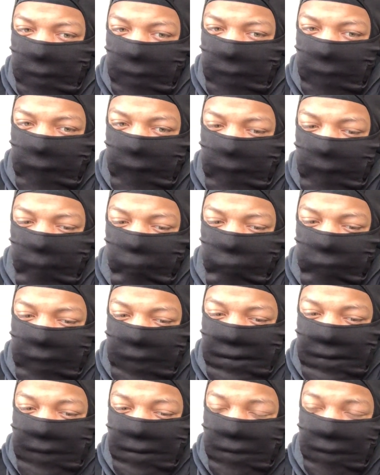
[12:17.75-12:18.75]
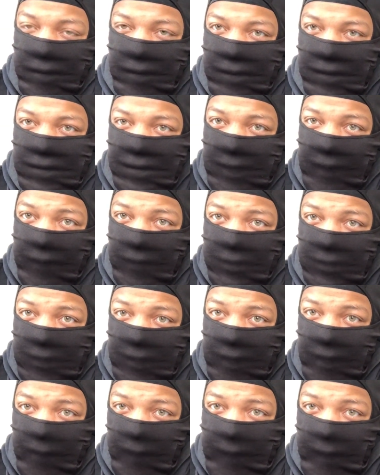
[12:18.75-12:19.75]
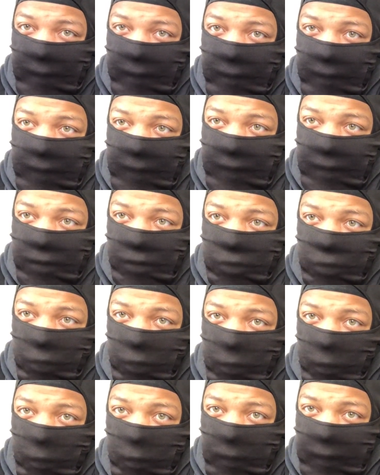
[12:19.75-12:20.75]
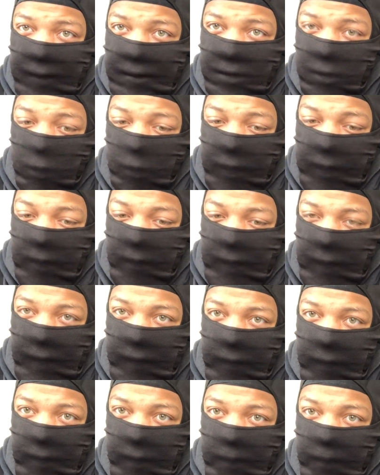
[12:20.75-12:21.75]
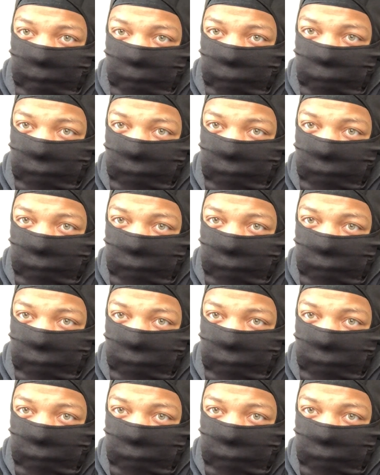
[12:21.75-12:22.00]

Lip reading: because I turned this 17 rounder into a 20 rounder.